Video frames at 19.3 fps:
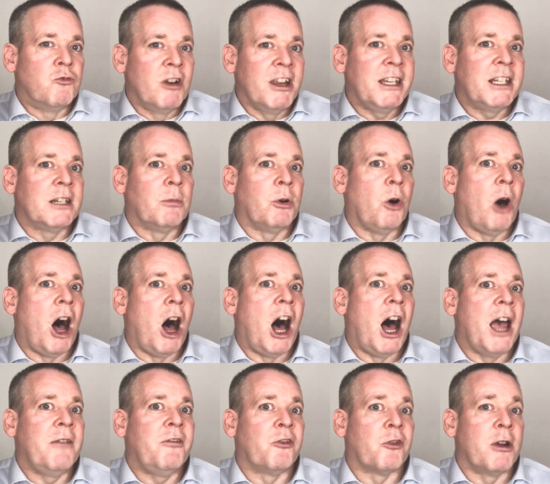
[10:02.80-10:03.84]
reasonable
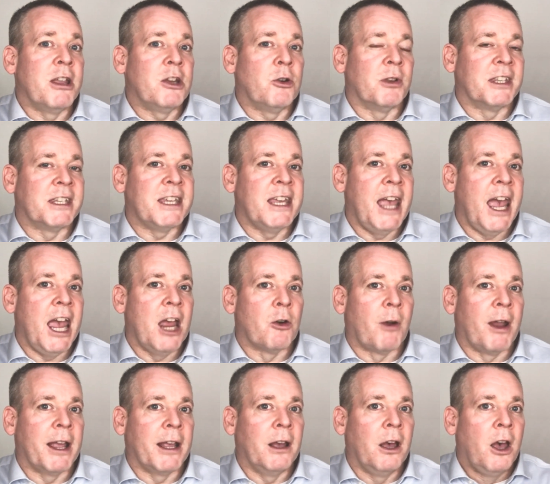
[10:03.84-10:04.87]
high frequency
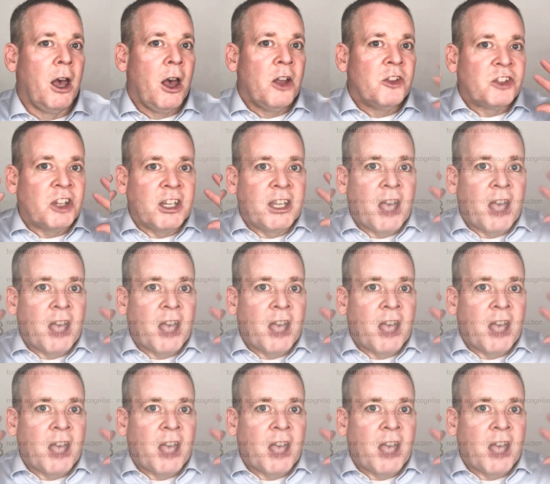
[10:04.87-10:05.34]
hearing to